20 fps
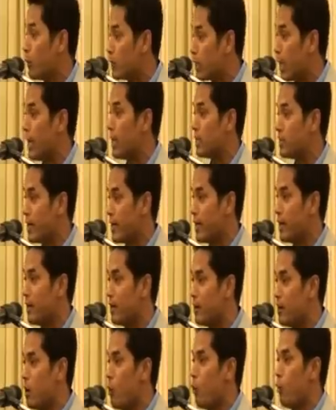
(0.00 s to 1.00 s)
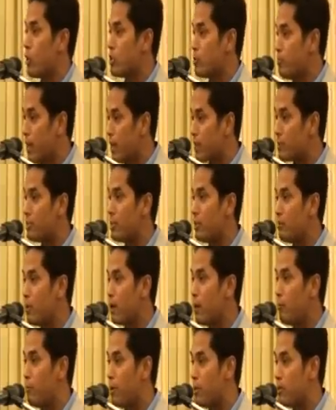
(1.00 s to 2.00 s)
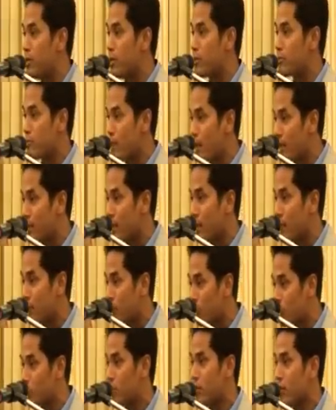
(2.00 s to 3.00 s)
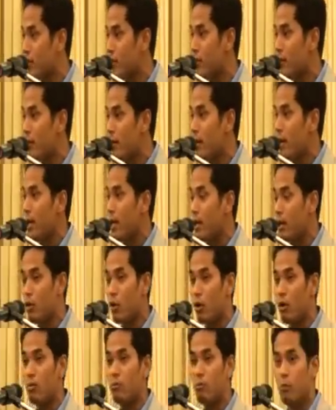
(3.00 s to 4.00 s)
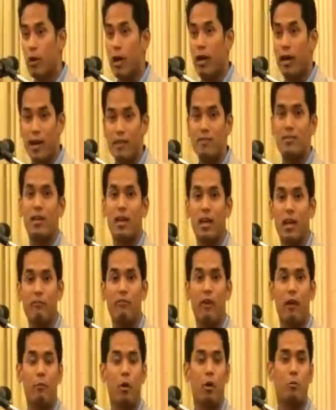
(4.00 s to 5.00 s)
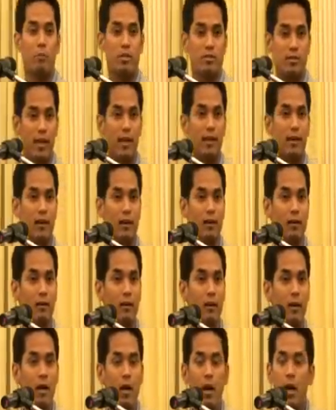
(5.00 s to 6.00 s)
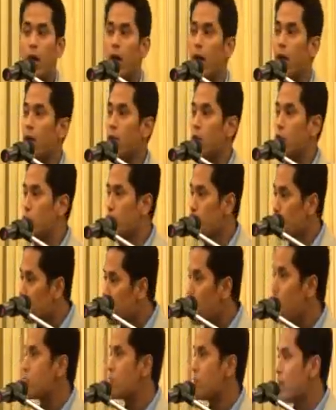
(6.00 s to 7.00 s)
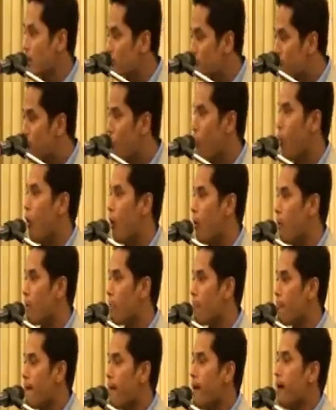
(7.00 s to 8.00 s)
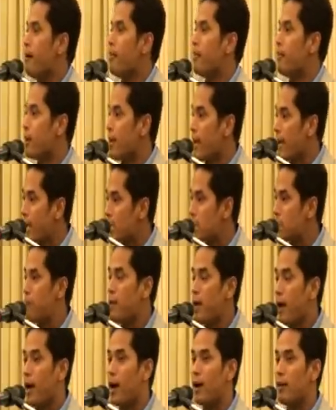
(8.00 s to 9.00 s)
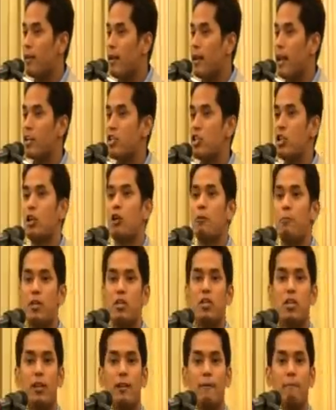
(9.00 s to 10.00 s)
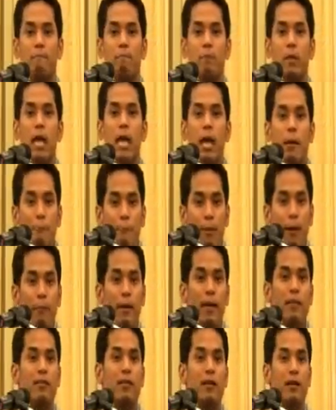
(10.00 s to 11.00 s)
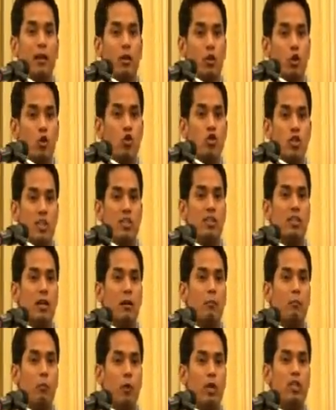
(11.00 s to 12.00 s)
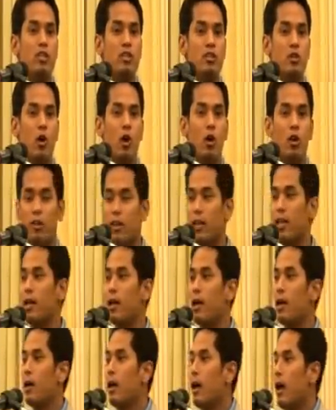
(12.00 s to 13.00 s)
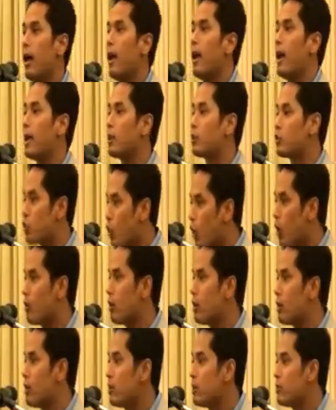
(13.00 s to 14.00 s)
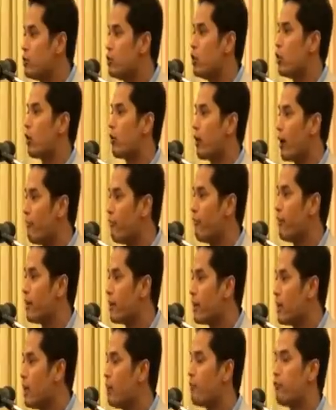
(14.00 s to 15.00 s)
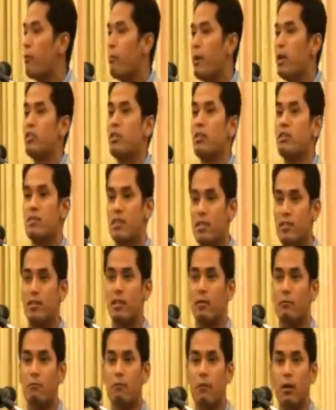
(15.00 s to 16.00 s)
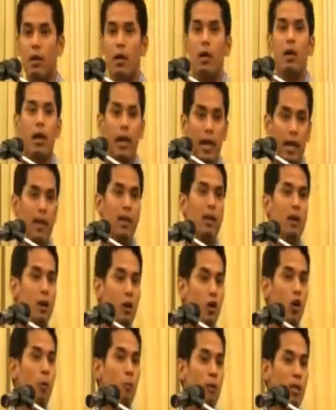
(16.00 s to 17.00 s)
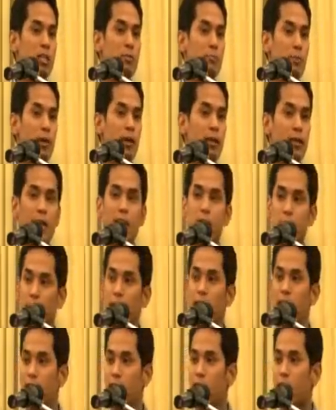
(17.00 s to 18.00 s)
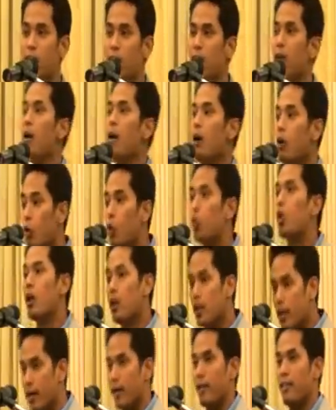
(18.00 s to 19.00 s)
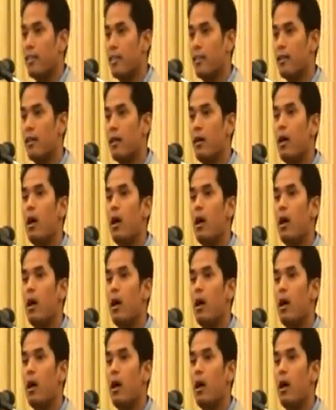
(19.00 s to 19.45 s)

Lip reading: Petaling Jaya, which makes him a PJ Selatan voter in Nun Bukit Gasing, if I'm not mistaken. In 2004, the SPR, the Election Commission, implemented a new system which is called the Electoral Geographic Information System. In normal speak, that's basically Google Earth,